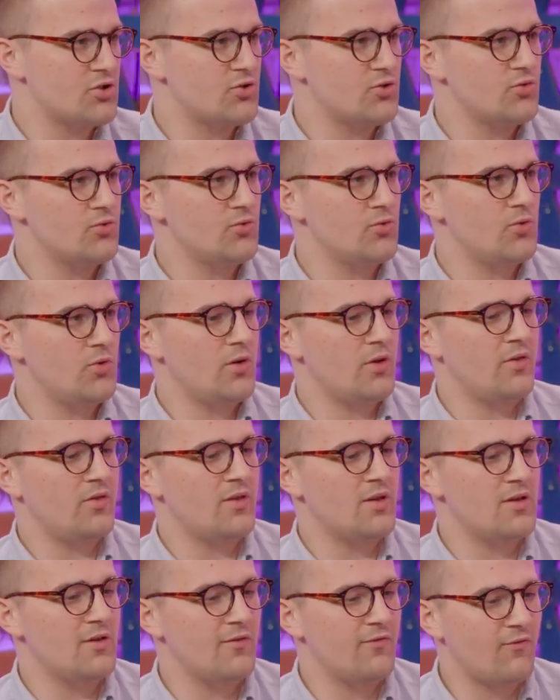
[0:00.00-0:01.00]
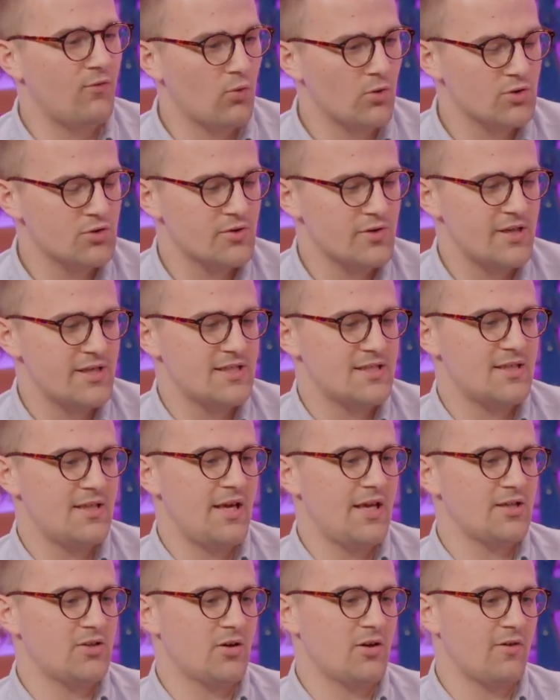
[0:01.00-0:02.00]
to the fortress
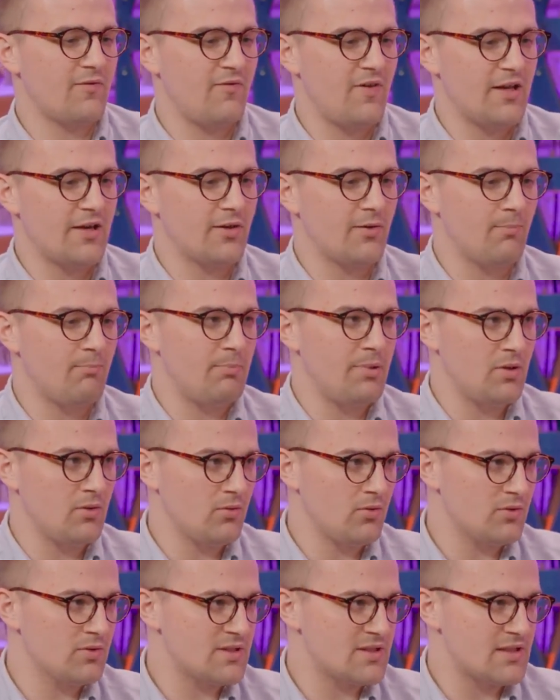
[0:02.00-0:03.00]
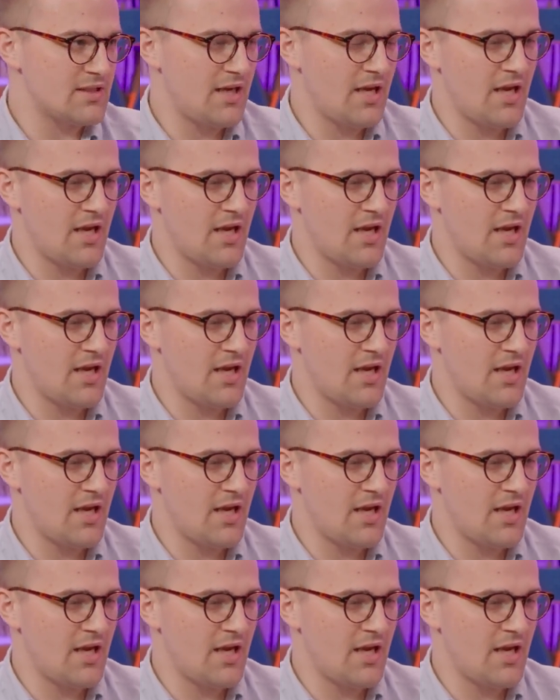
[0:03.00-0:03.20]
that Darth Vader builds